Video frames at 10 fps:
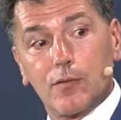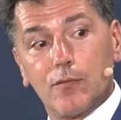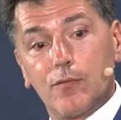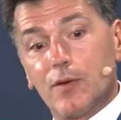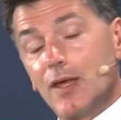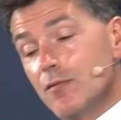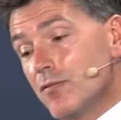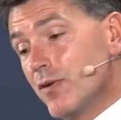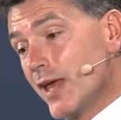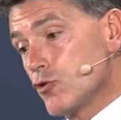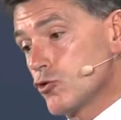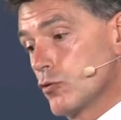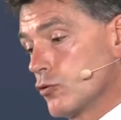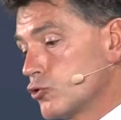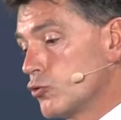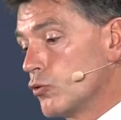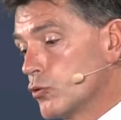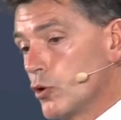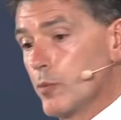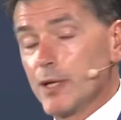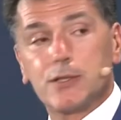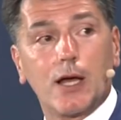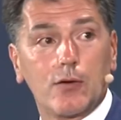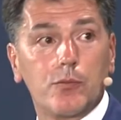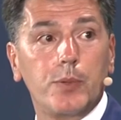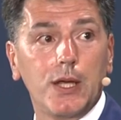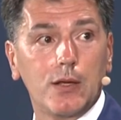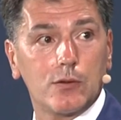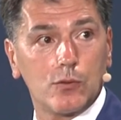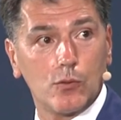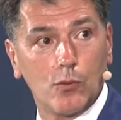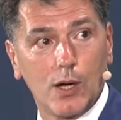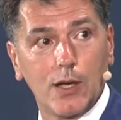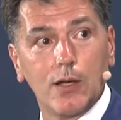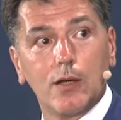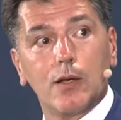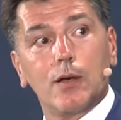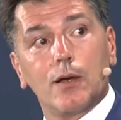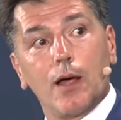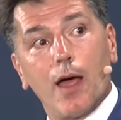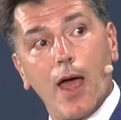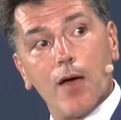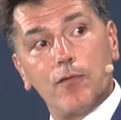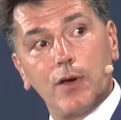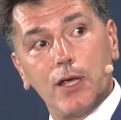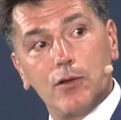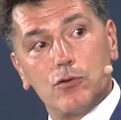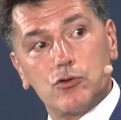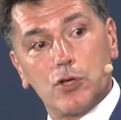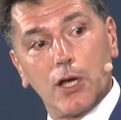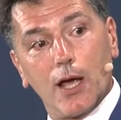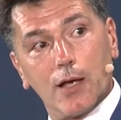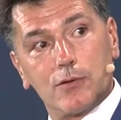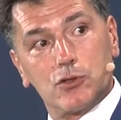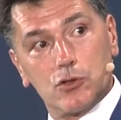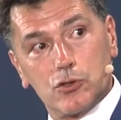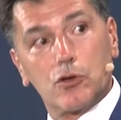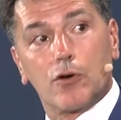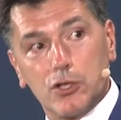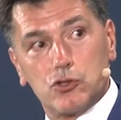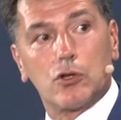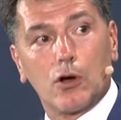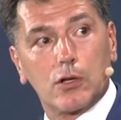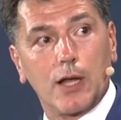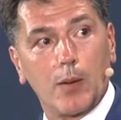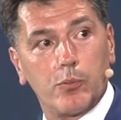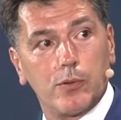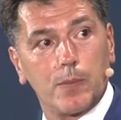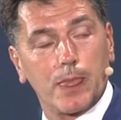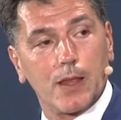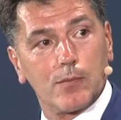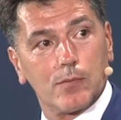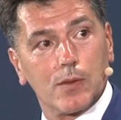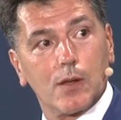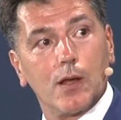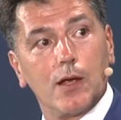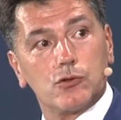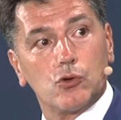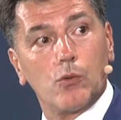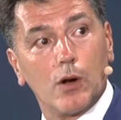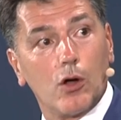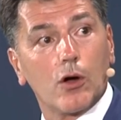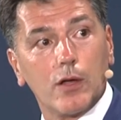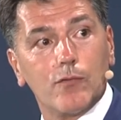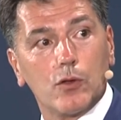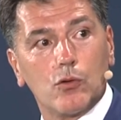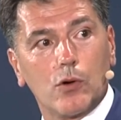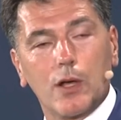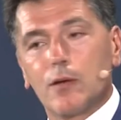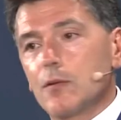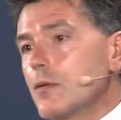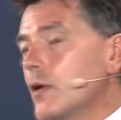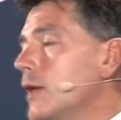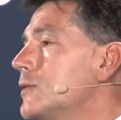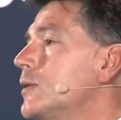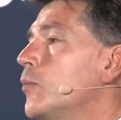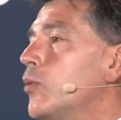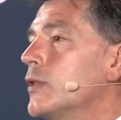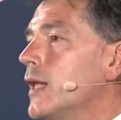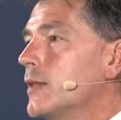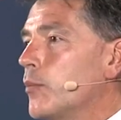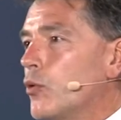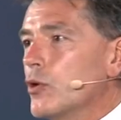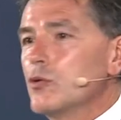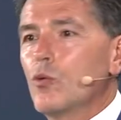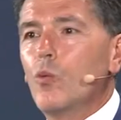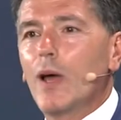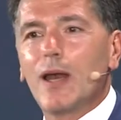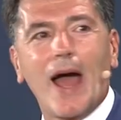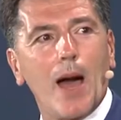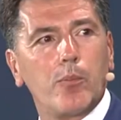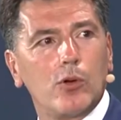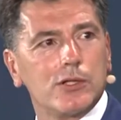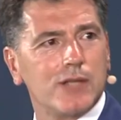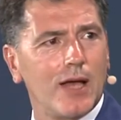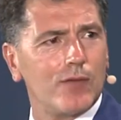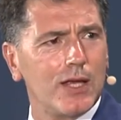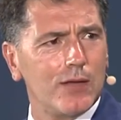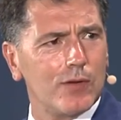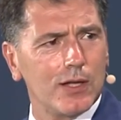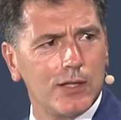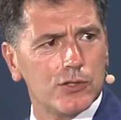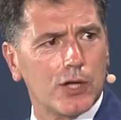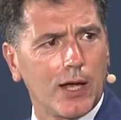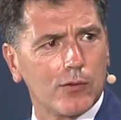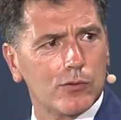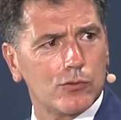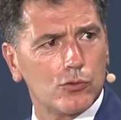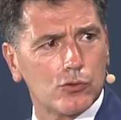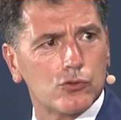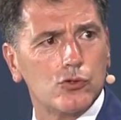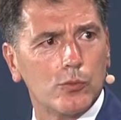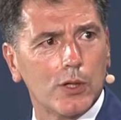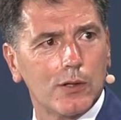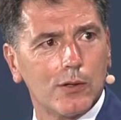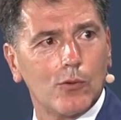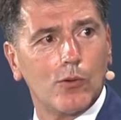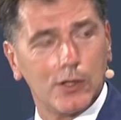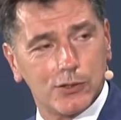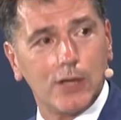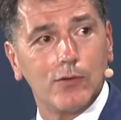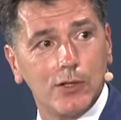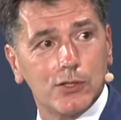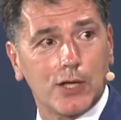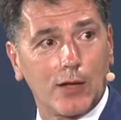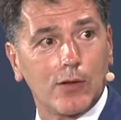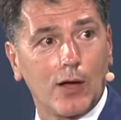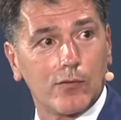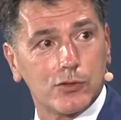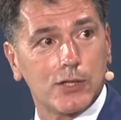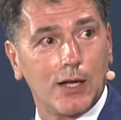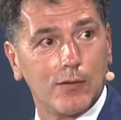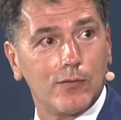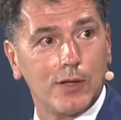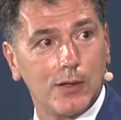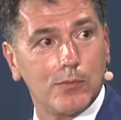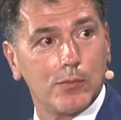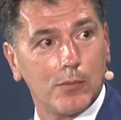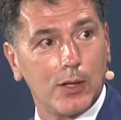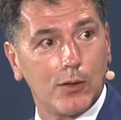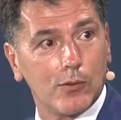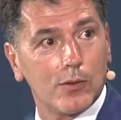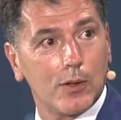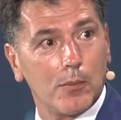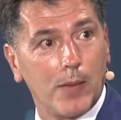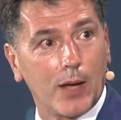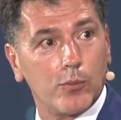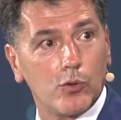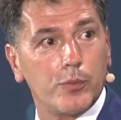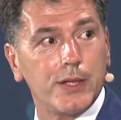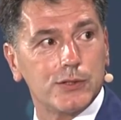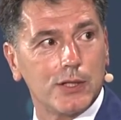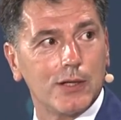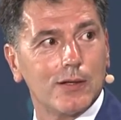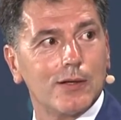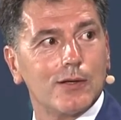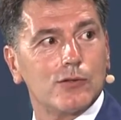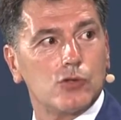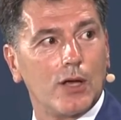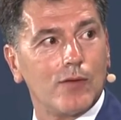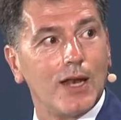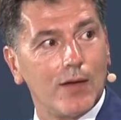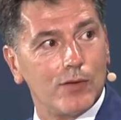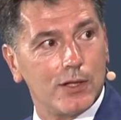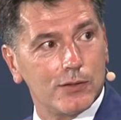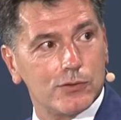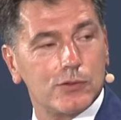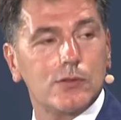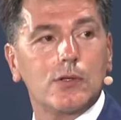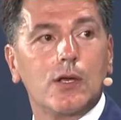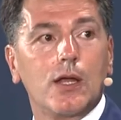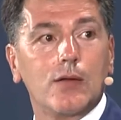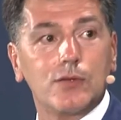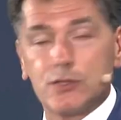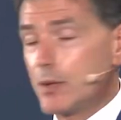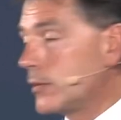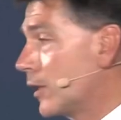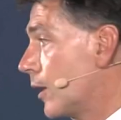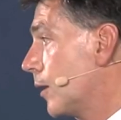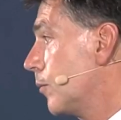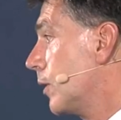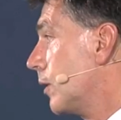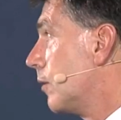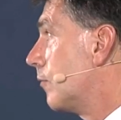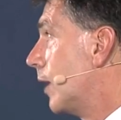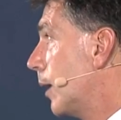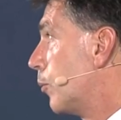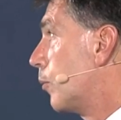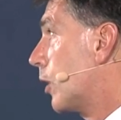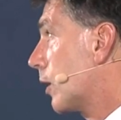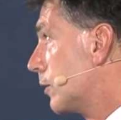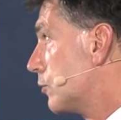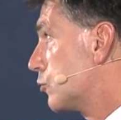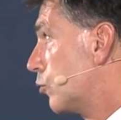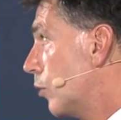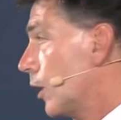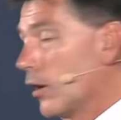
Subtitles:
the inflation short term has kind of peaked. Why? Every industry has restocked up, and so we're long inventory. A simple data point: when Apple has ever given a discount to consumer, well, it's giving discount now for selling the, you know, MacBook PC. So you have an evidence, and at the same time, the labor market is cooling